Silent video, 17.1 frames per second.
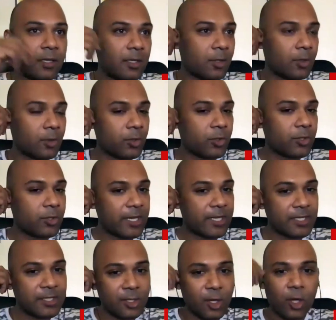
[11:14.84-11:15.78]
you said
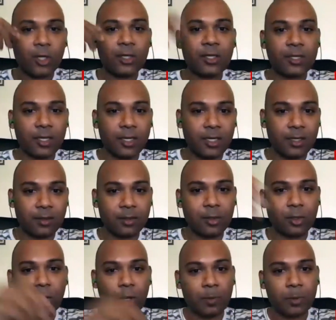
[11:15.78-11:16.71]
it's not
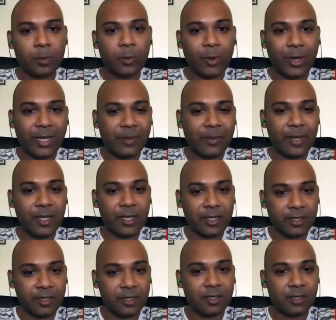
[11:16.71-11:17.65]
the top 20
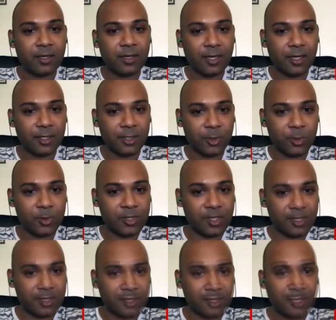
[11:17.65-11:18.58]
million
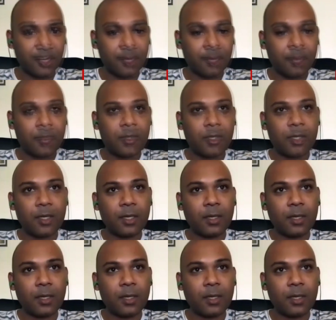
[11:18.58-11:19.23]
users, right?